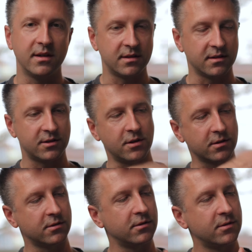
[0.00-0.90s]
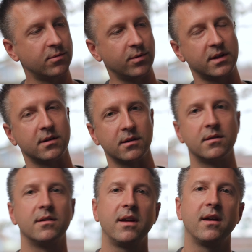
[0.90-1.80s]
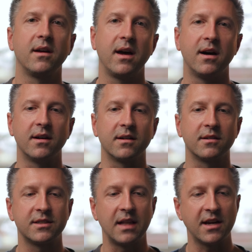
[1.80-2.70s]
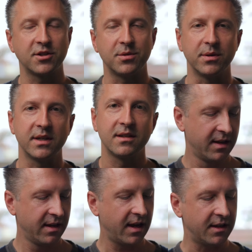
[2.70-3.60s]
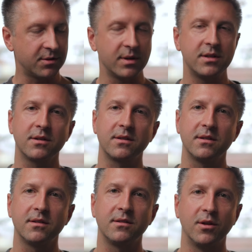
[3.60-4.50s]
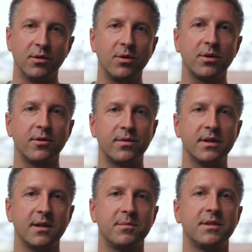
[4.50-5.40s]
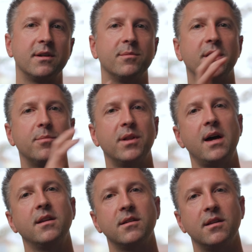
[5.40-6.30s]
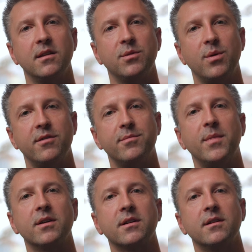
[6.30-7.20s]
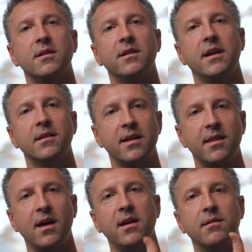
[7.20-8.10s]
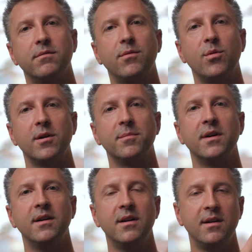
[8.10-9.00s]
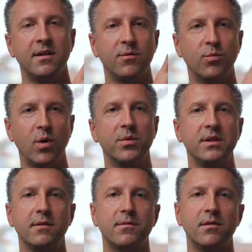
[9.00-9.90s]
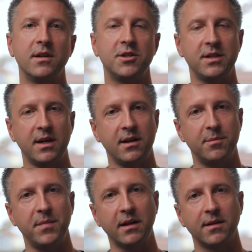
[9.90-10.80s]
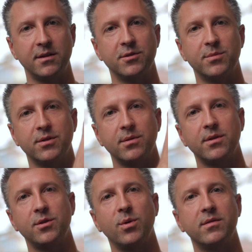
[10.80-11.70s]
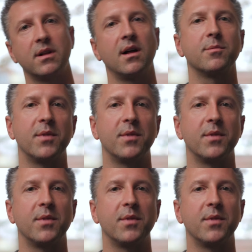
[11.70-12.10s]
It's a circle with a slash through it. And so I took the logo for Typsim, applied it to the 12 marker, and let that inform what would differentiate and make legible the 12 o'clock